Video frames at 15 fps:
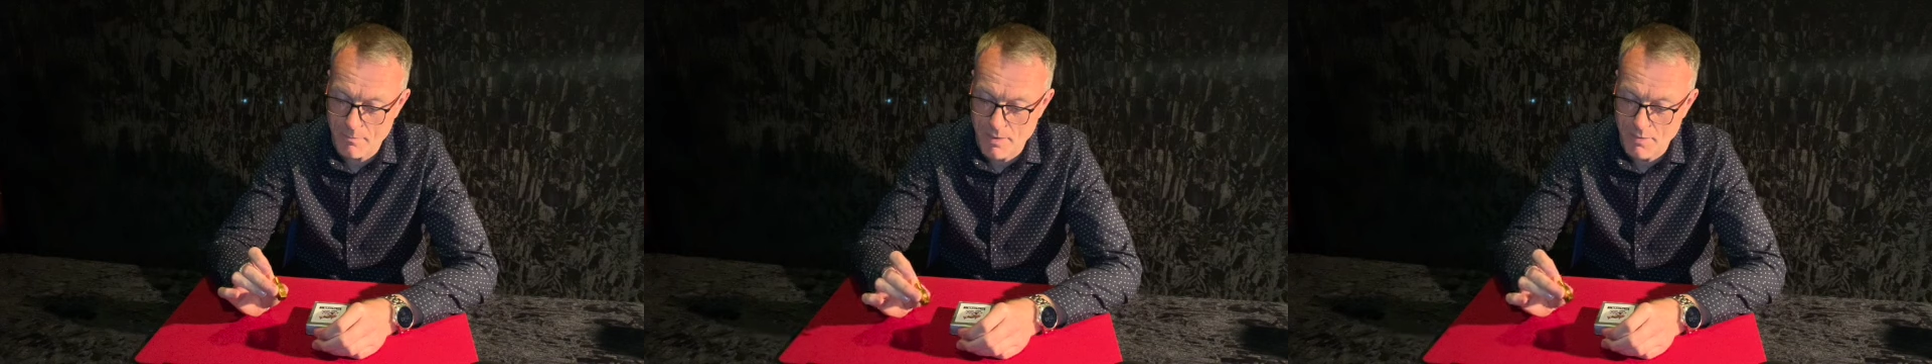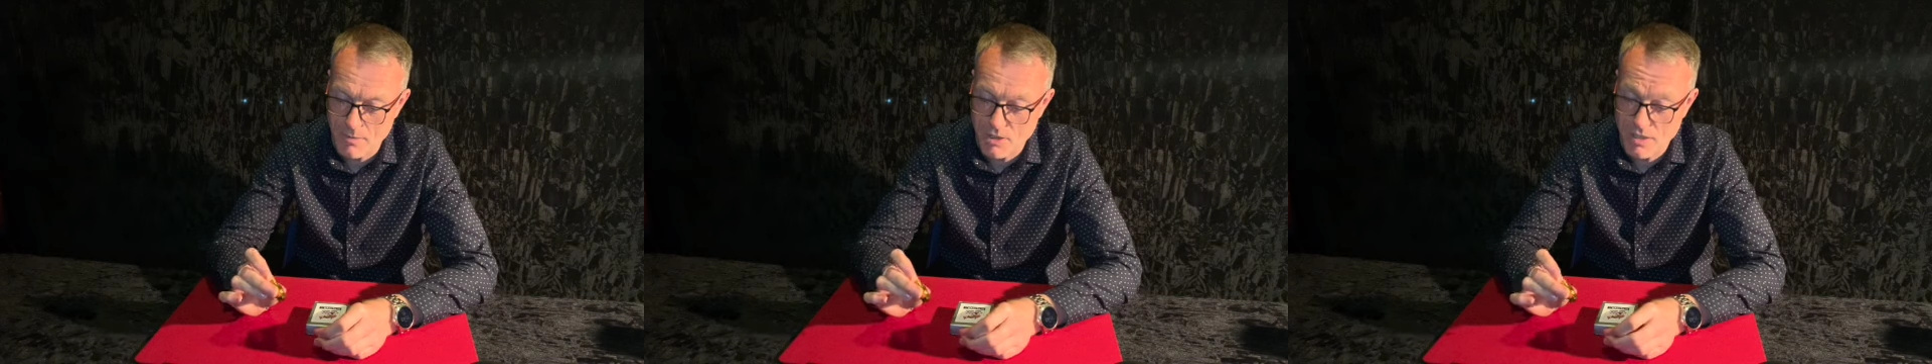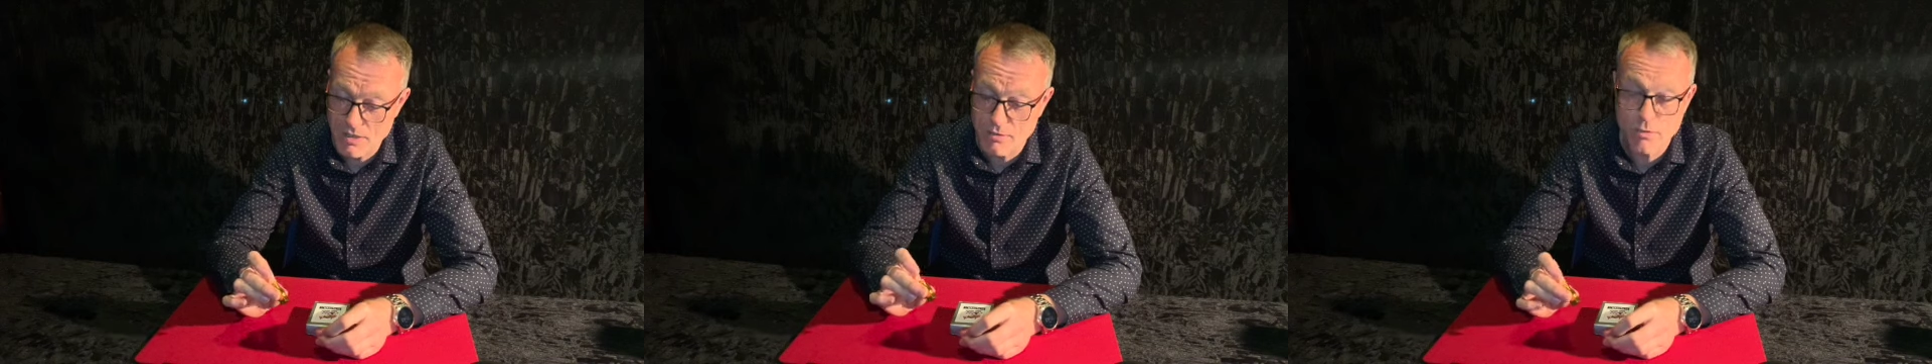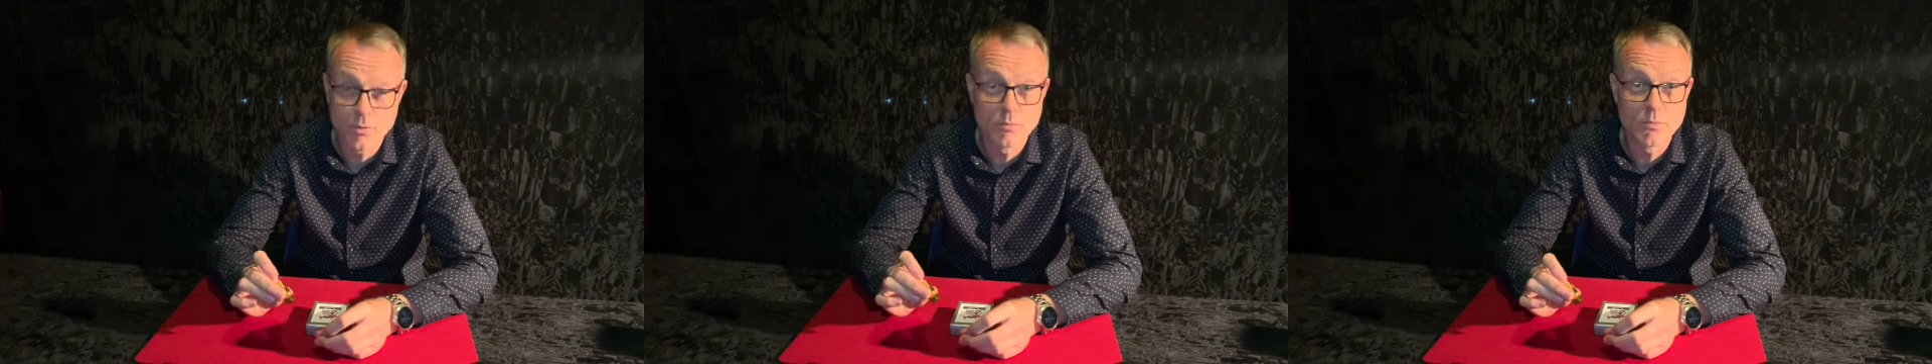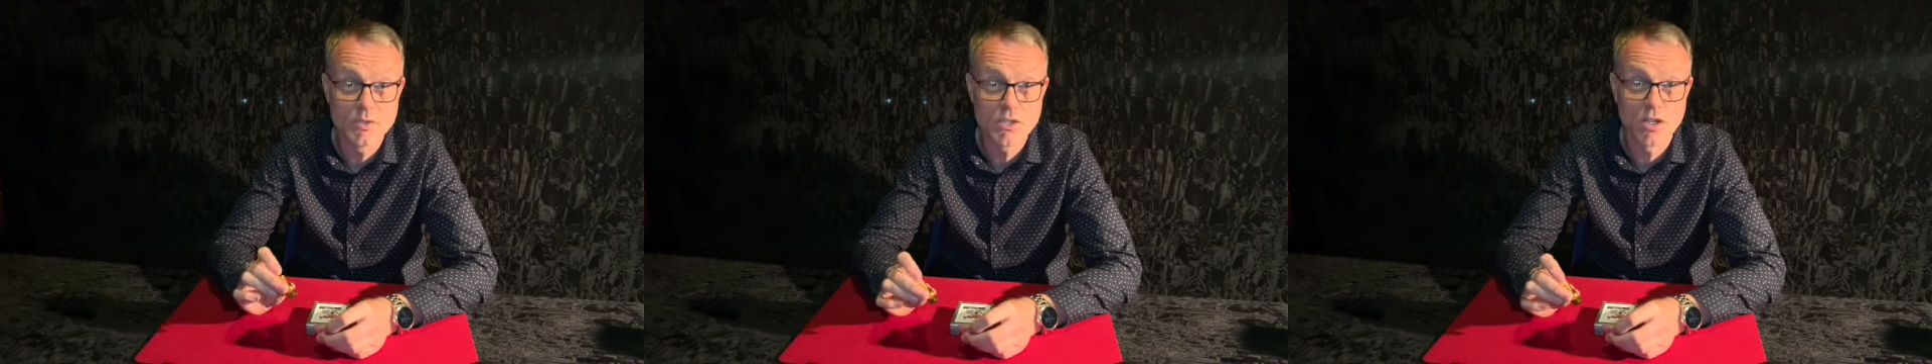being machined
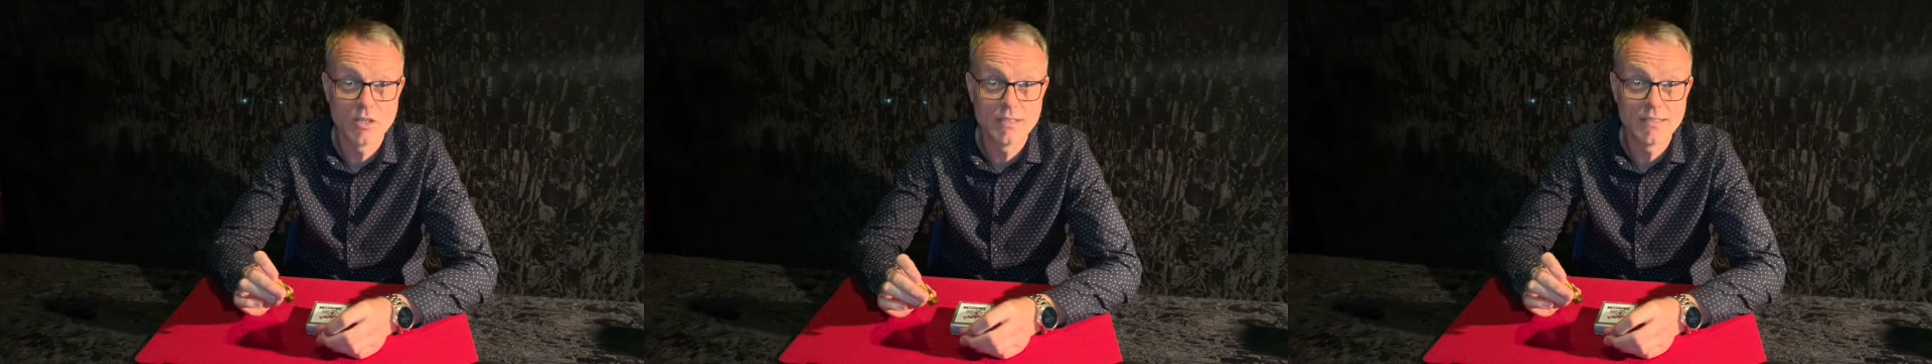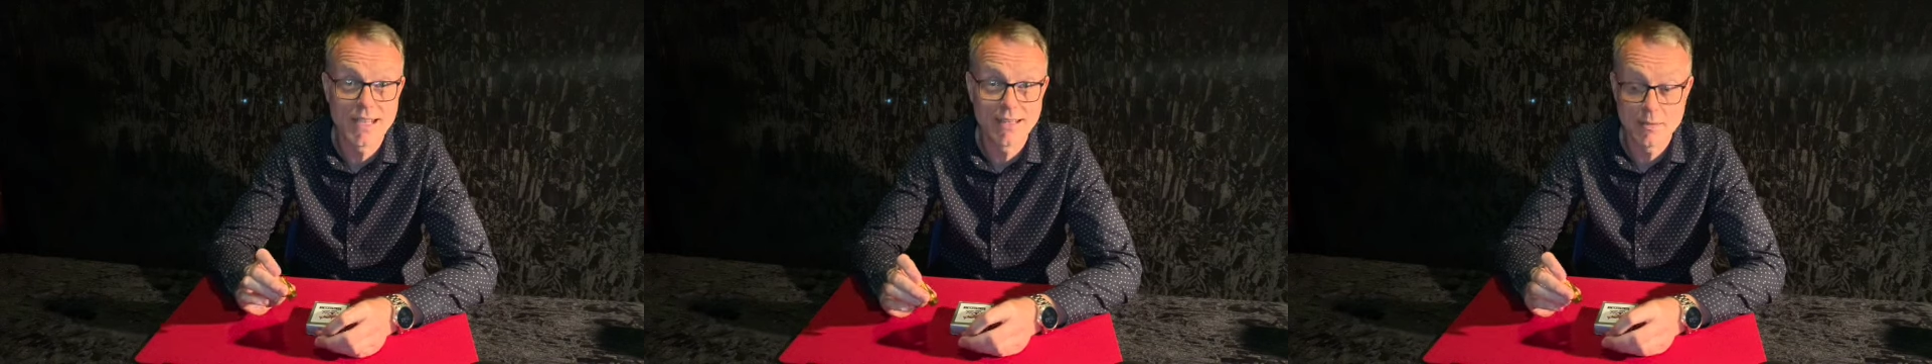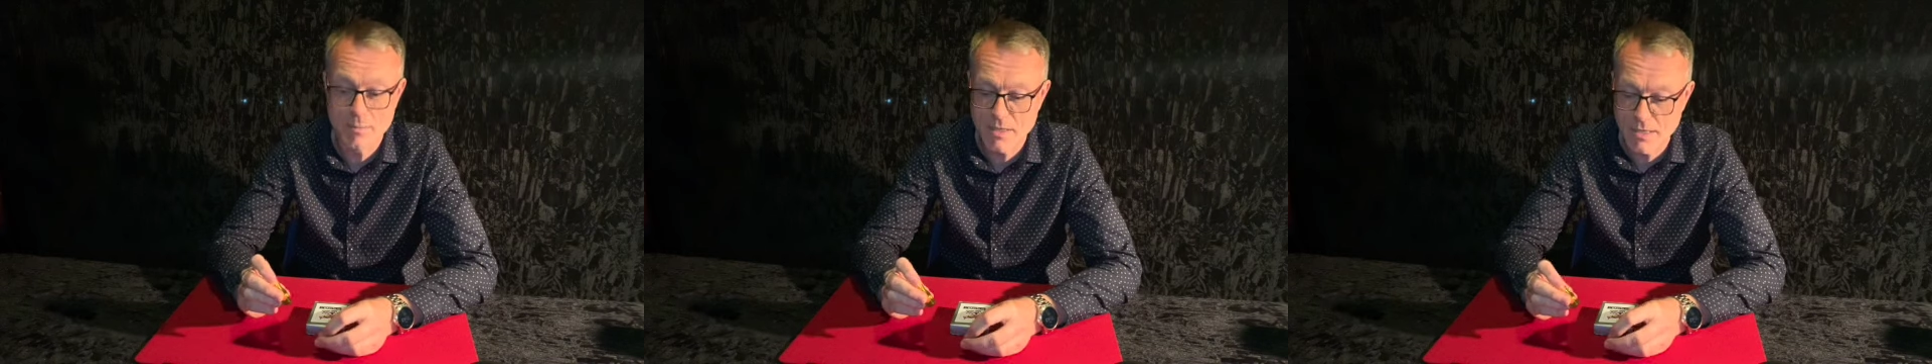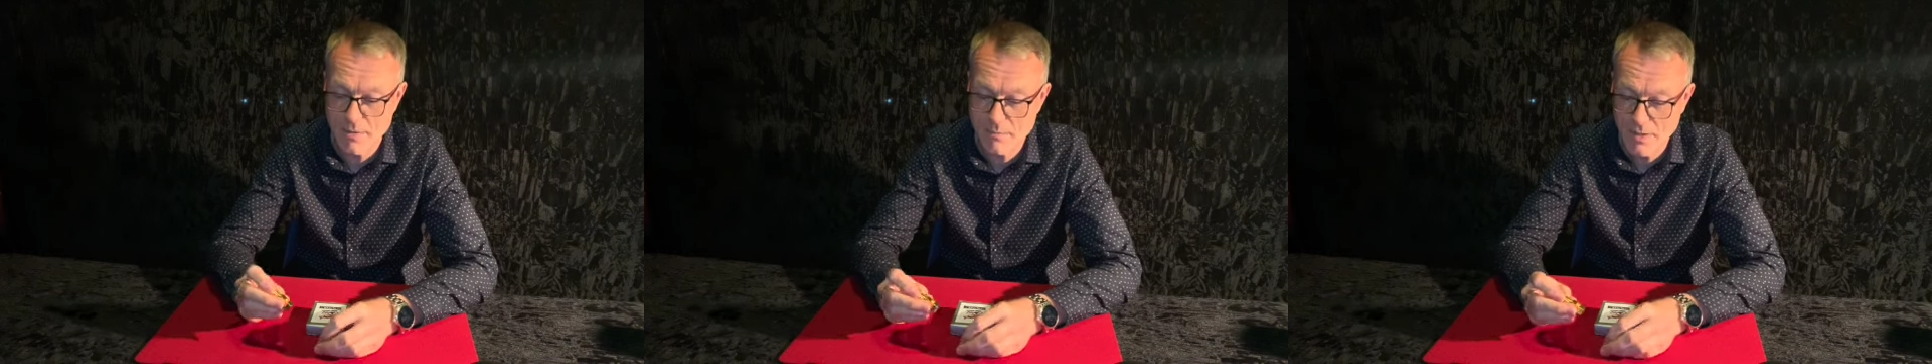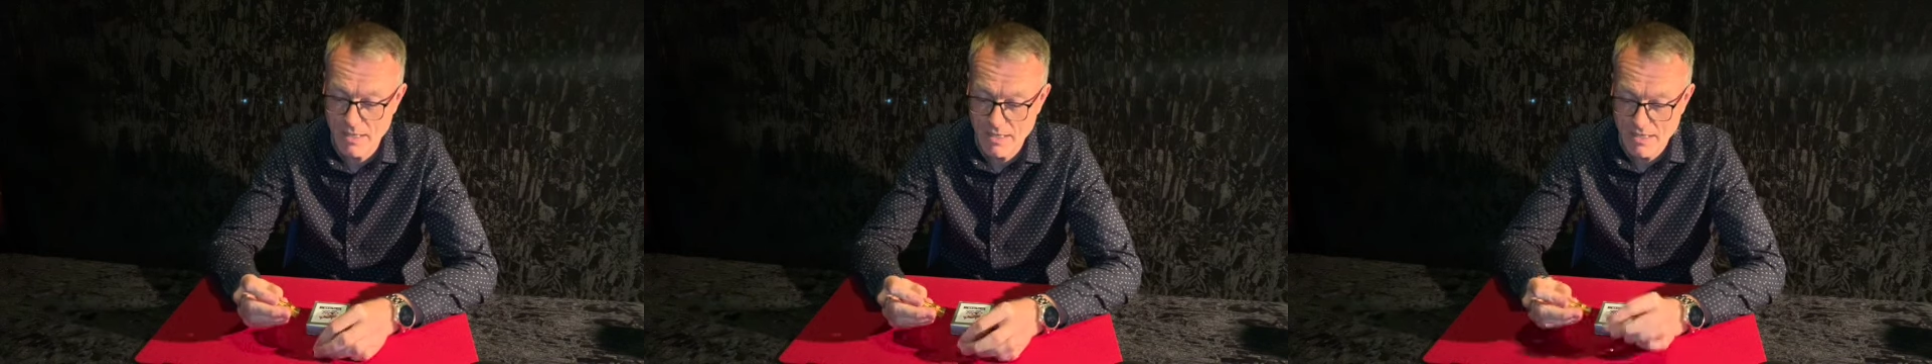from solid aluminium.